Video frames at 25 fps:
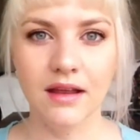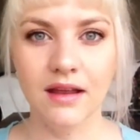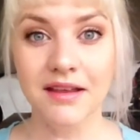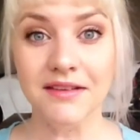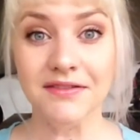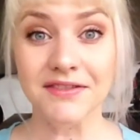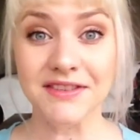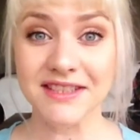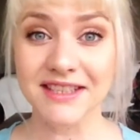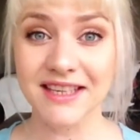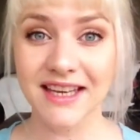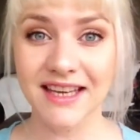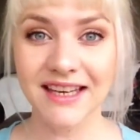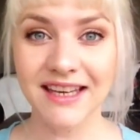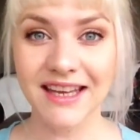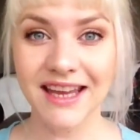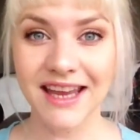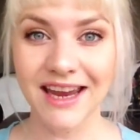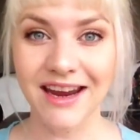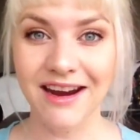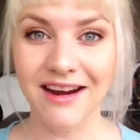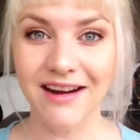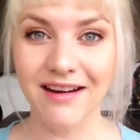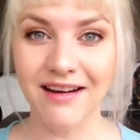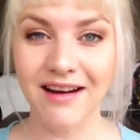For
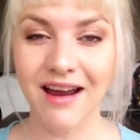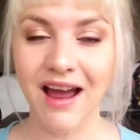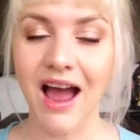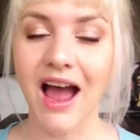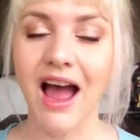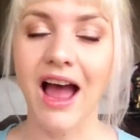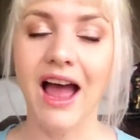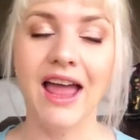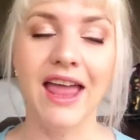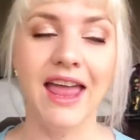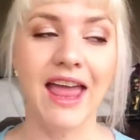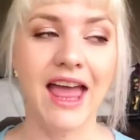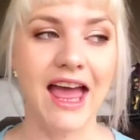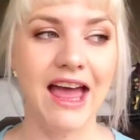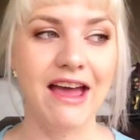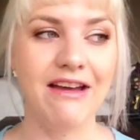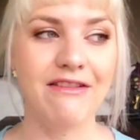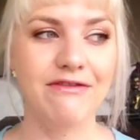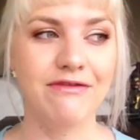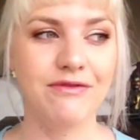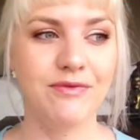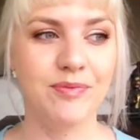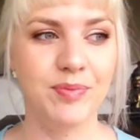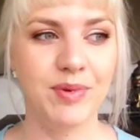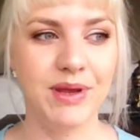skincare, I
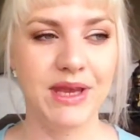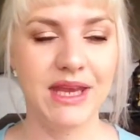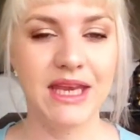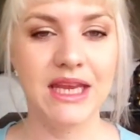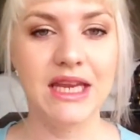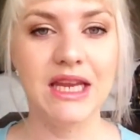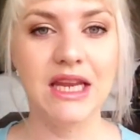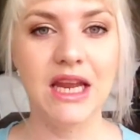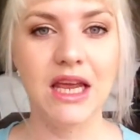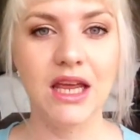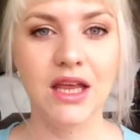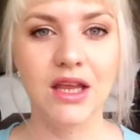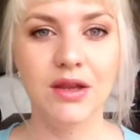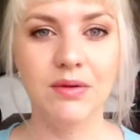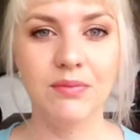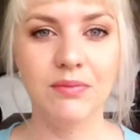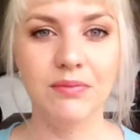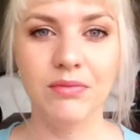have been